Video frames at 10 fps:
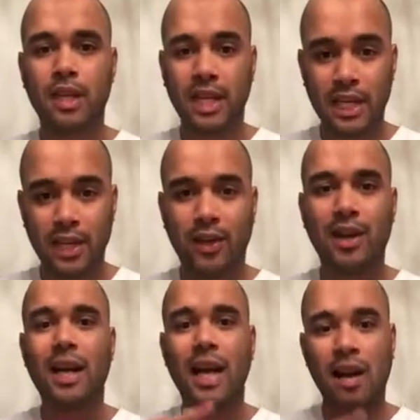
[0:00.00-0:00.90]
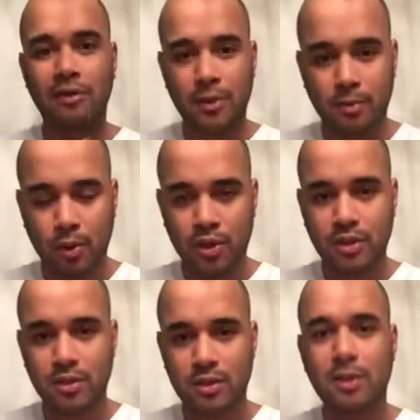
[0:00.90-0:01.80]
here having
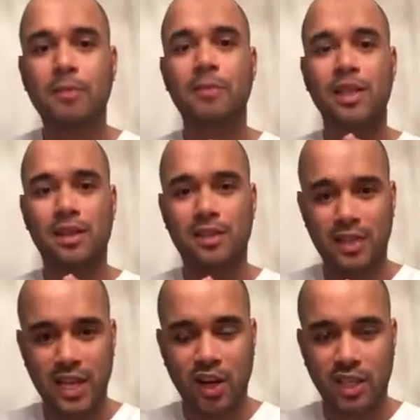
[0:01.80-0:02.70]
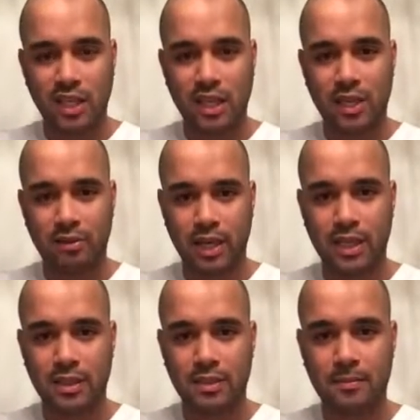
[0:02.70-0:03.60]
abortions because they are denied
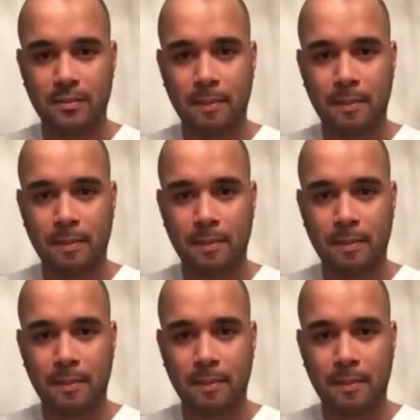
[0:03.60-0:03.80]
rights.